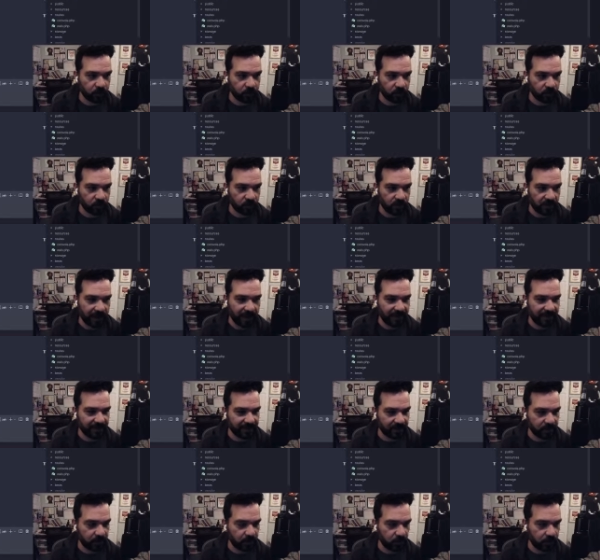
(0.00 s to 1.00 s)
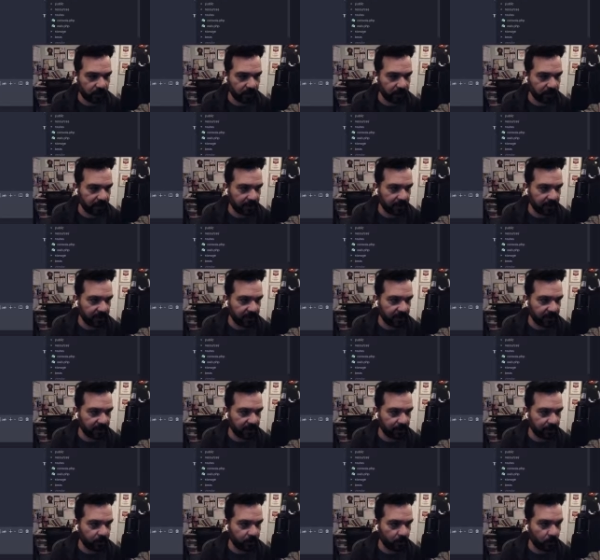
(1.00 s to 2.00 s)
think that's a trait that I have set
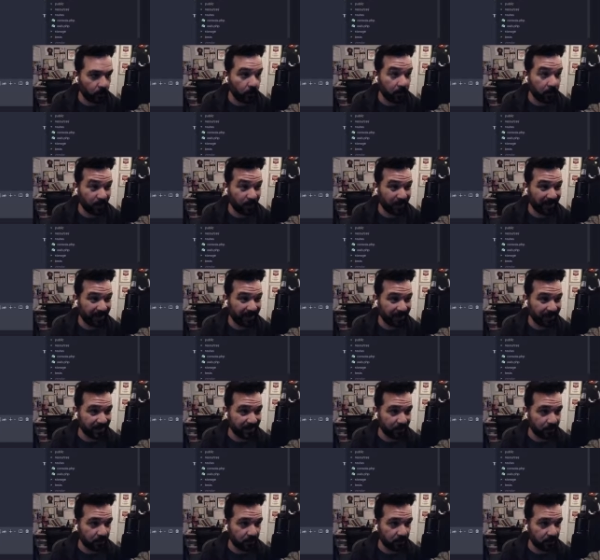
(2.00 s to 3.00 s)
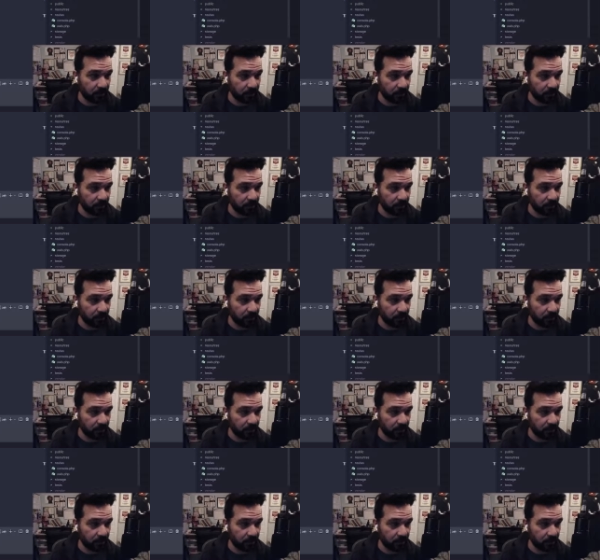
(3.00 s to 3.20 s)
up. Where do I have it set up though?